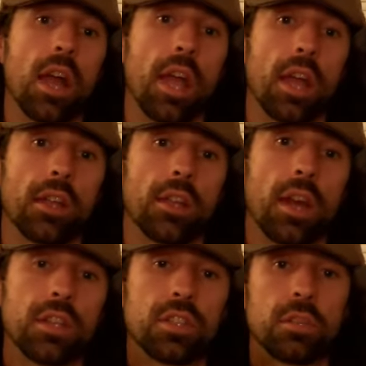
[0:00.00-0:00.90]
And
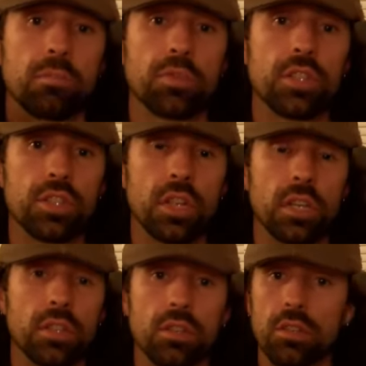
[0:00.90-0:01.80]
I just
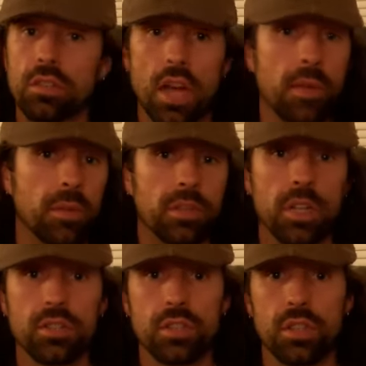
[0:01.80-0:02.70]
appreciate your time and
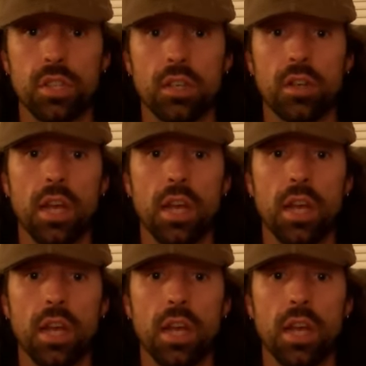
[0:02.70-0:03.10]
attention here,